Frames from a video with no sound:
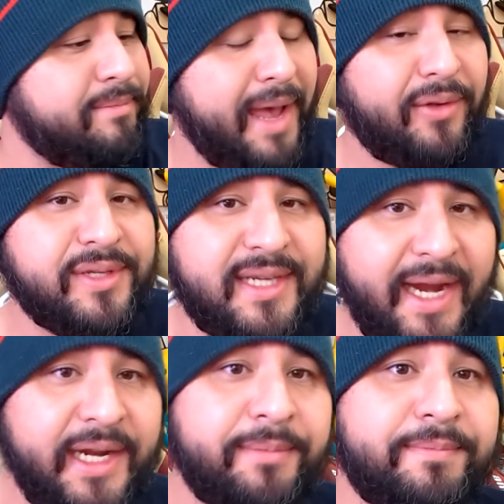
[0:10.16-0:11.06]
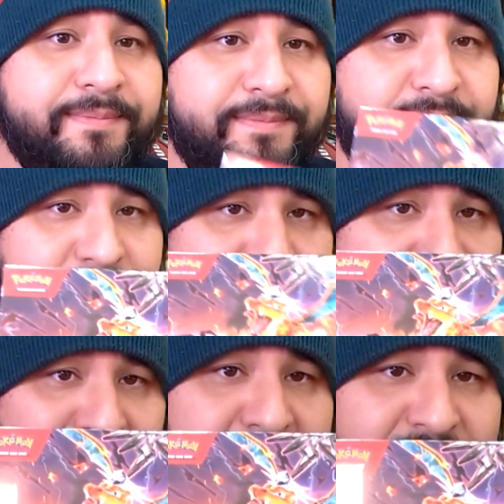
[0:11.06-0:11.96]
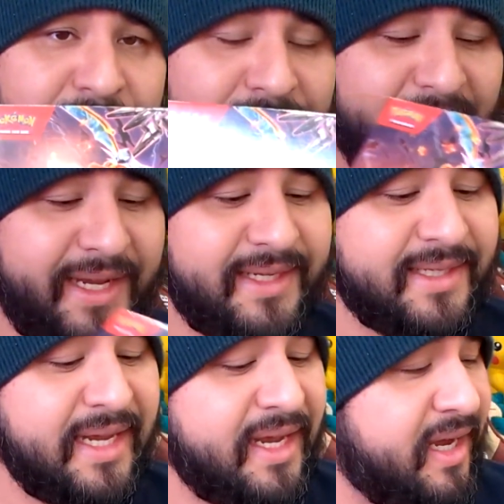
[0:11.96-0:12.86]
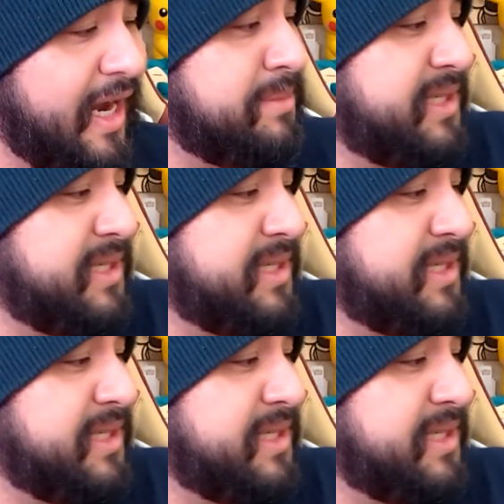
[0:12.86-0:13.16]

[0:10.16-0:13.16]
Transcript: Battle Stadium. Now, I've got two of these. I'm